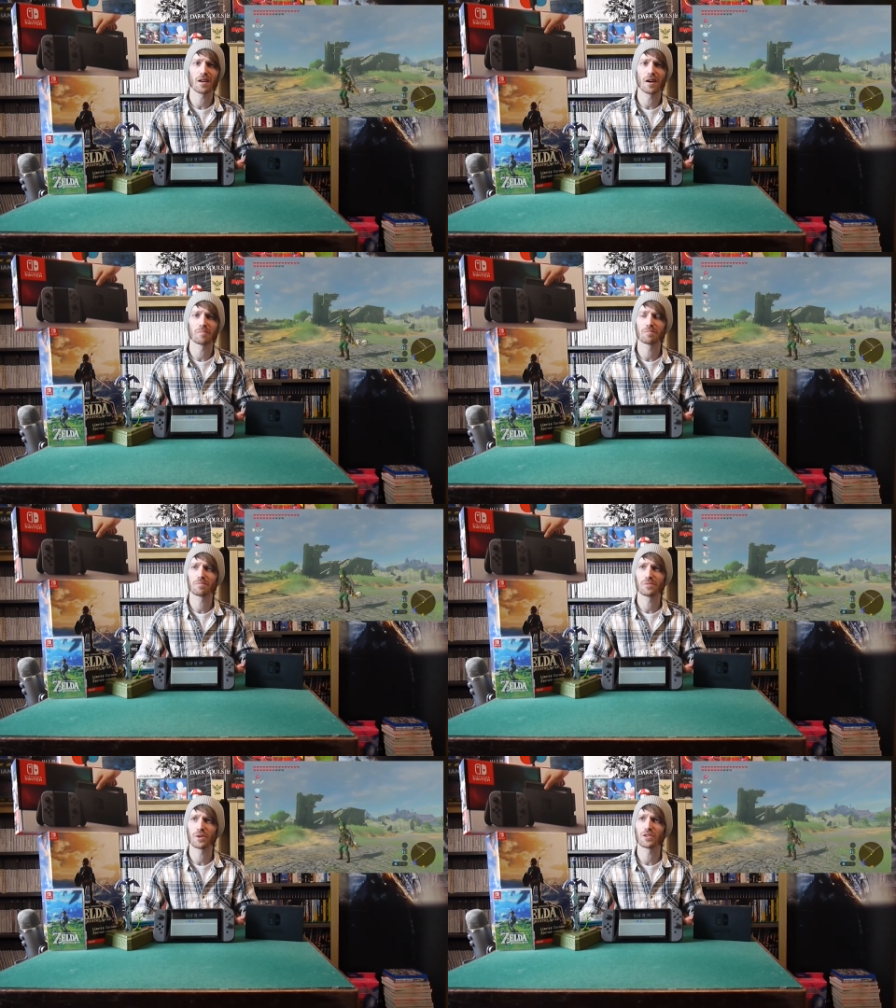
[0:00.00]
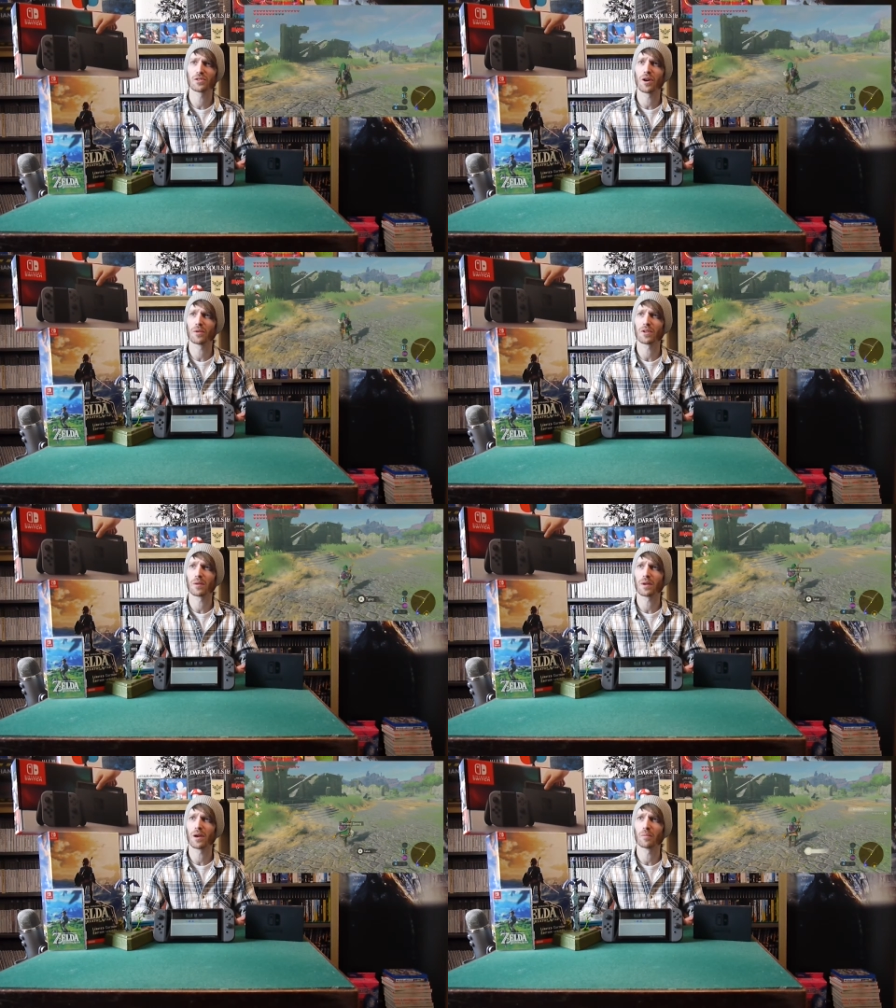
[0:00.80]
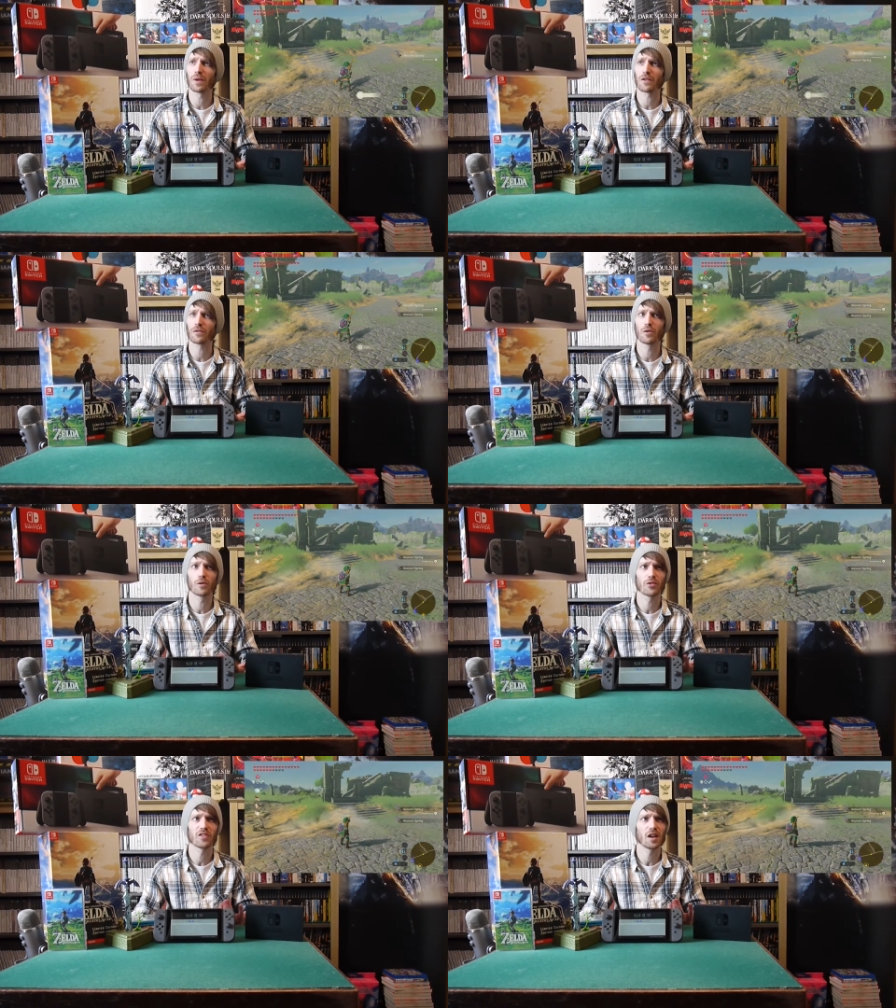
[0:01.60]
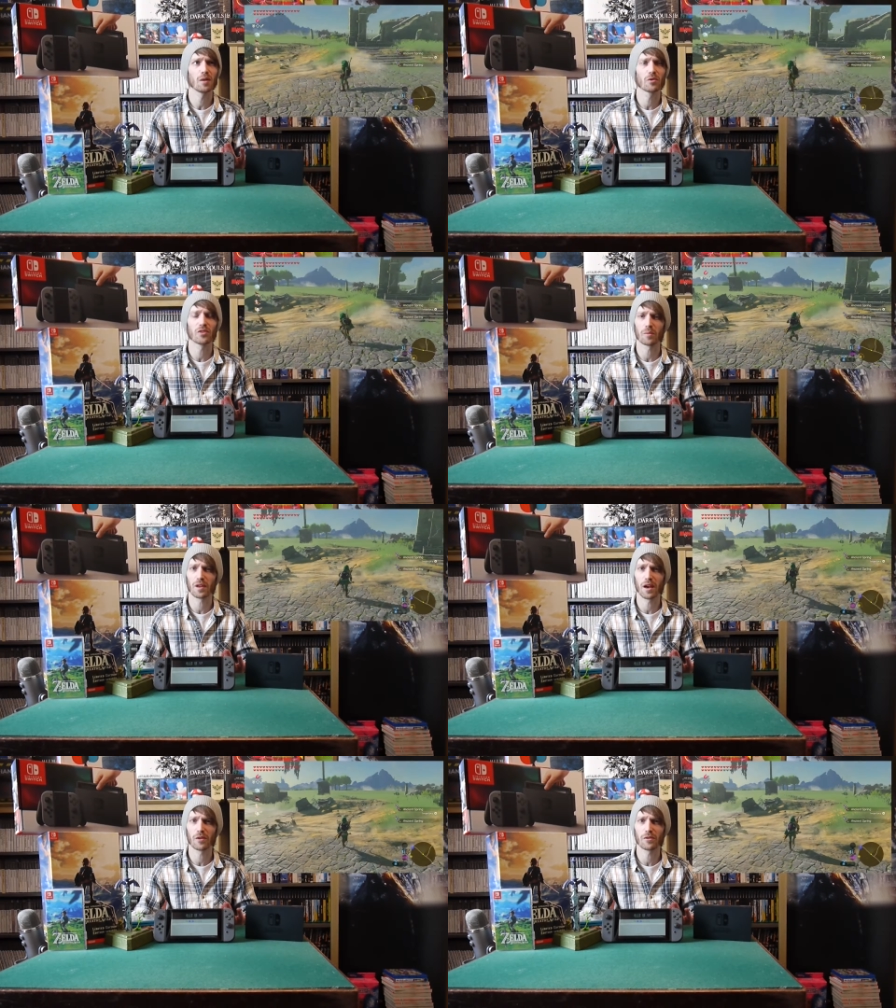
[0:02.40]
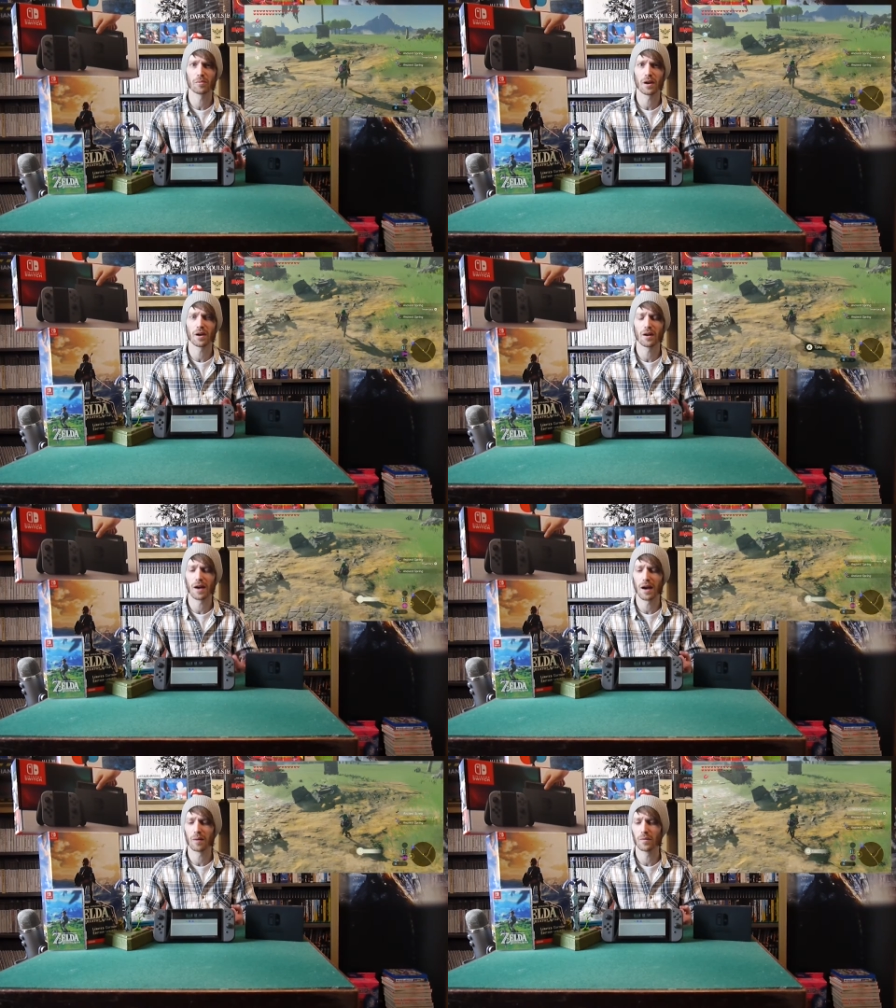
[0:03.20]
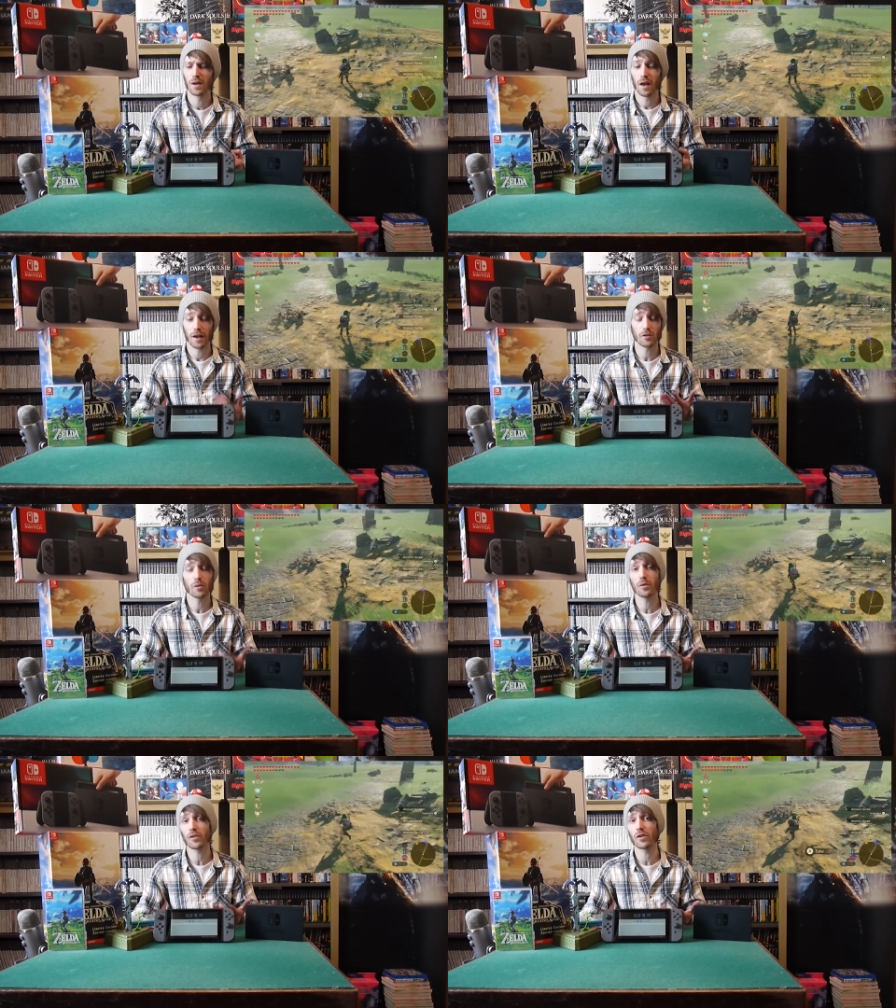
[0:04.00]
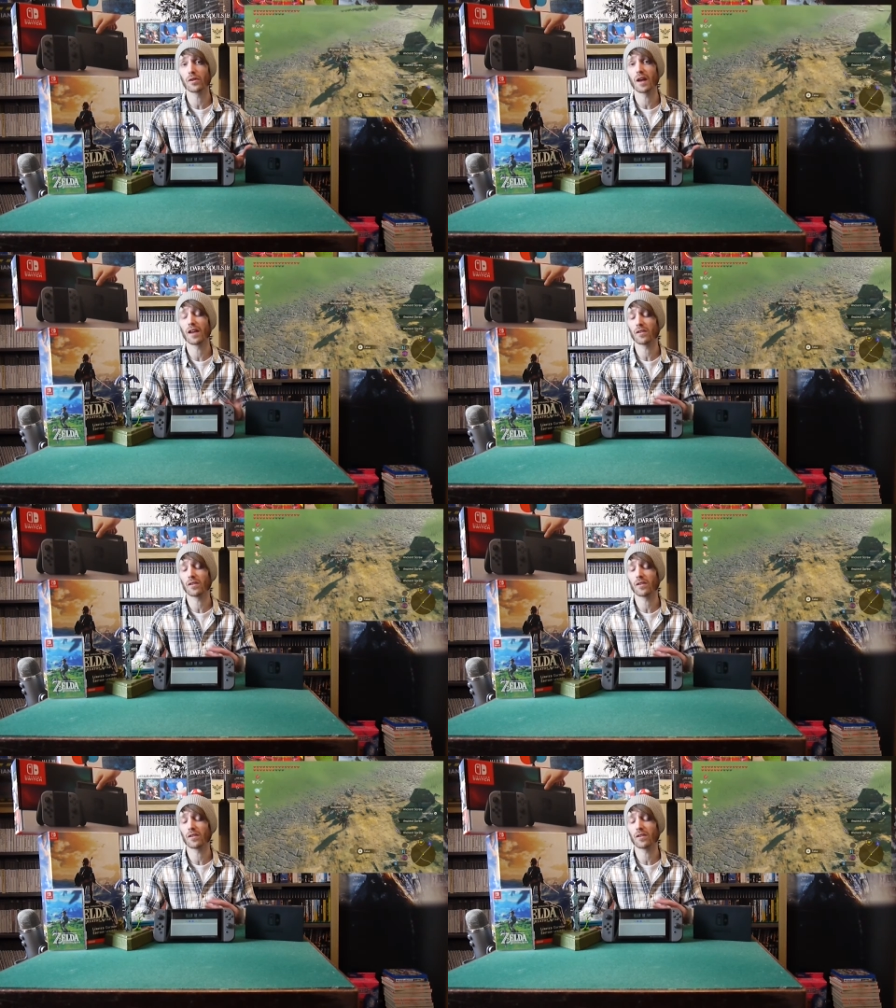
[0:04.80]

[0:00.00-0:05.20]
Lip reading: I'm pretty sure I was going to play it on PS4 or Steam or something else, but it's cool it's on there.